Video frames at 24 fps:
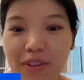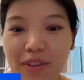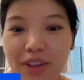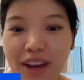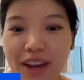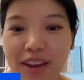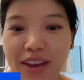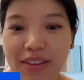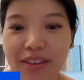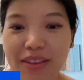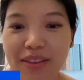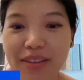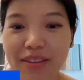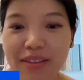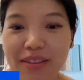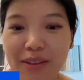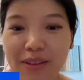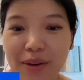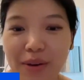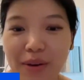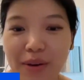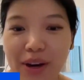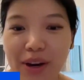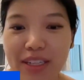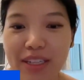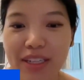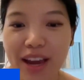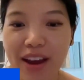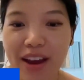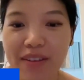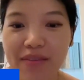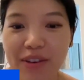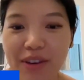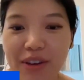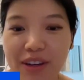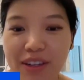Shane, so great to
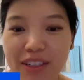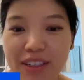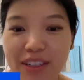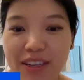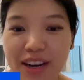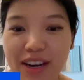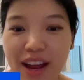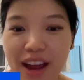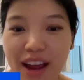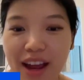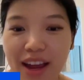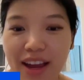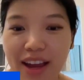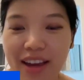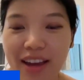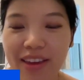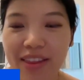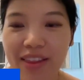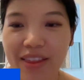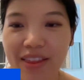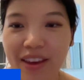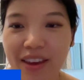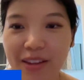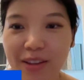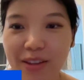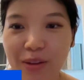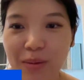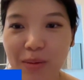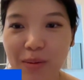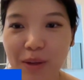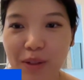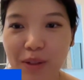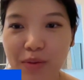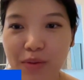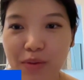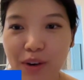have you here today. Thanks so
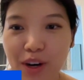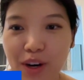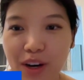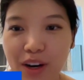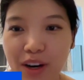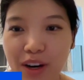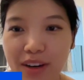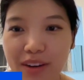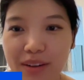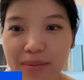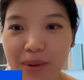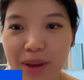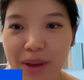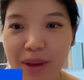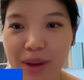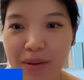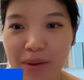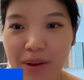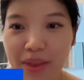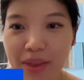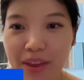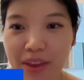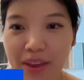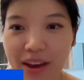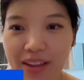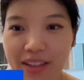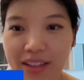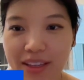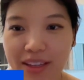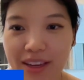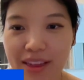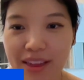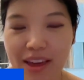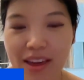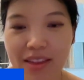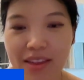much for being with us.
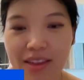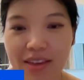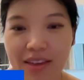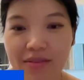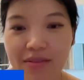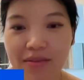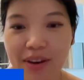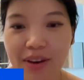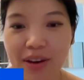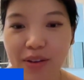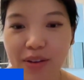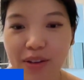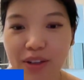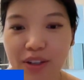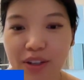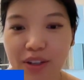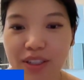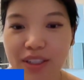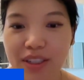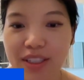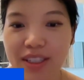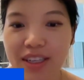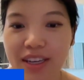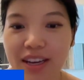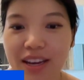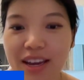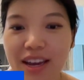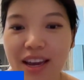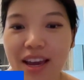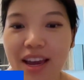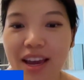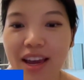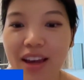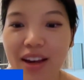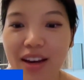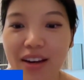I think the founders
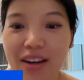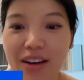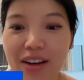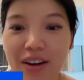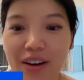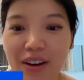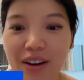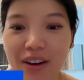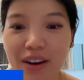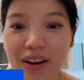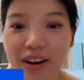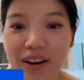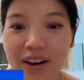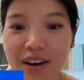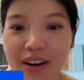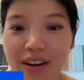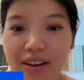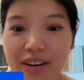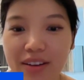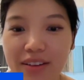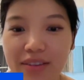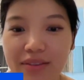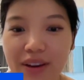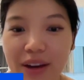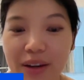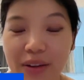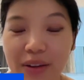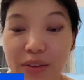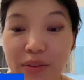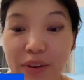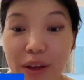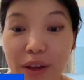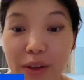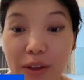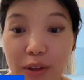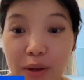in our founder
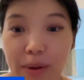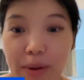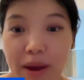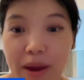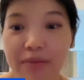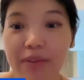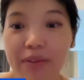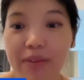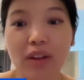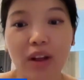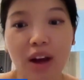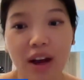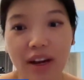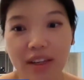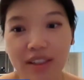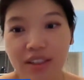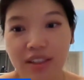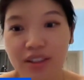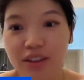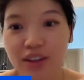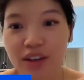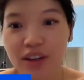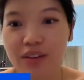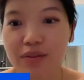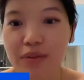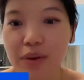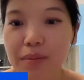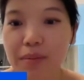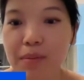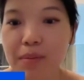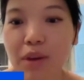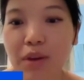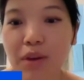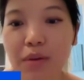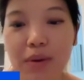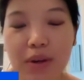fellowship have a lot to learn from
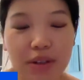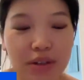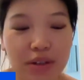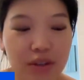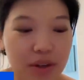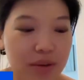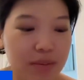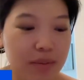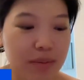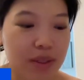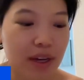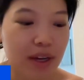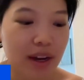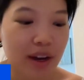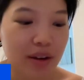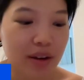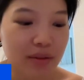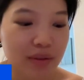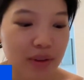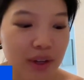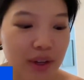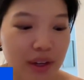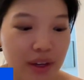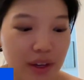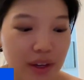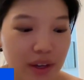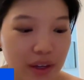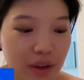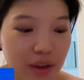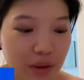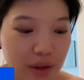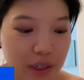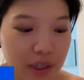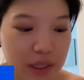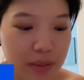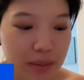you in terms of
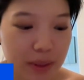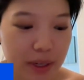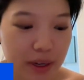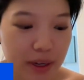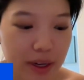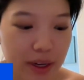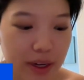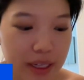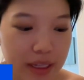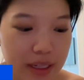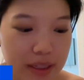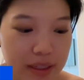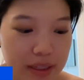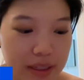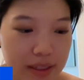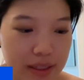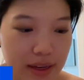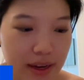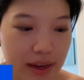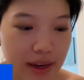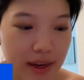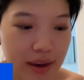your experience